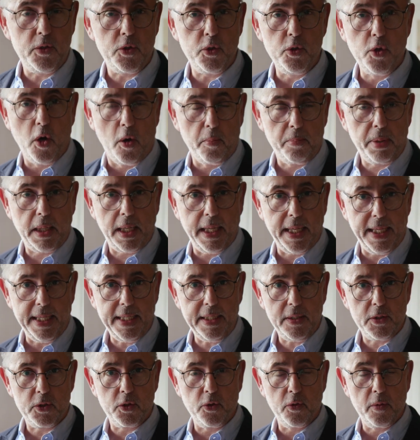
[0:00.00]
do not
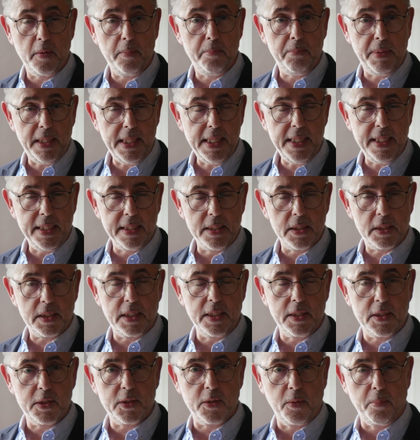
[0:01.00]
play, so the B
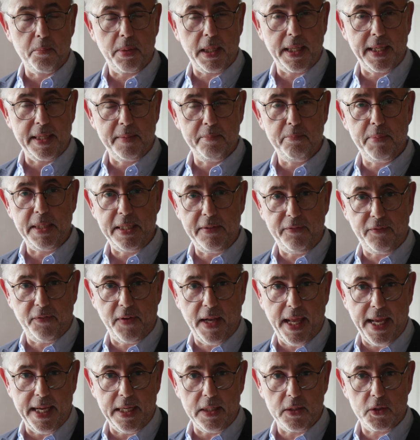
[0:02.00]
insists on playing B
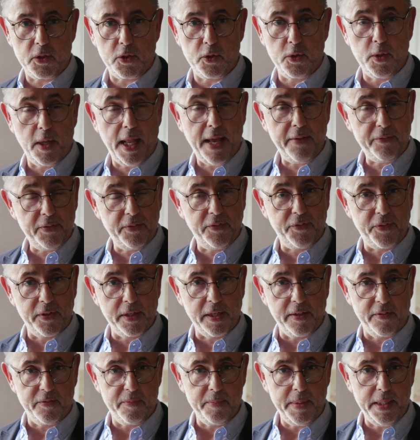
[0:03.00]
flat. So you'll have to
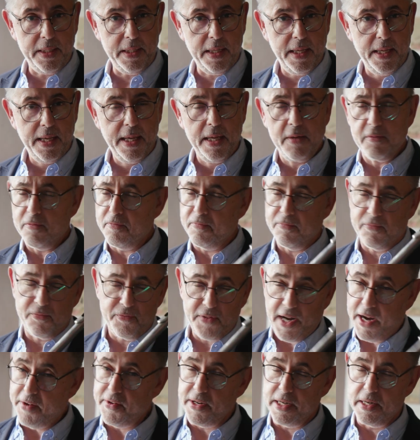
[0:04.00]
forgive me.
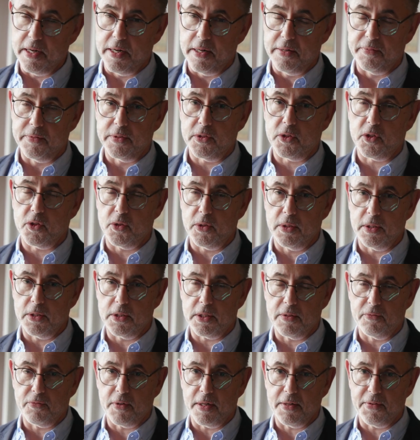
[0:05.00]
Very nervous doing
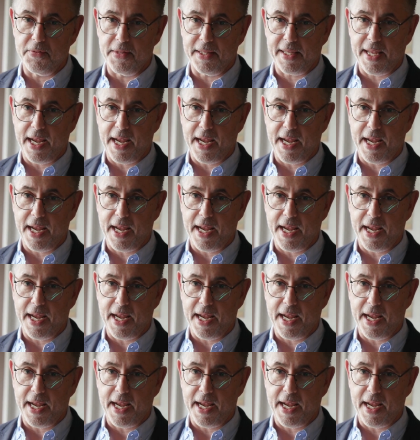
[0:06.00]
this in front of the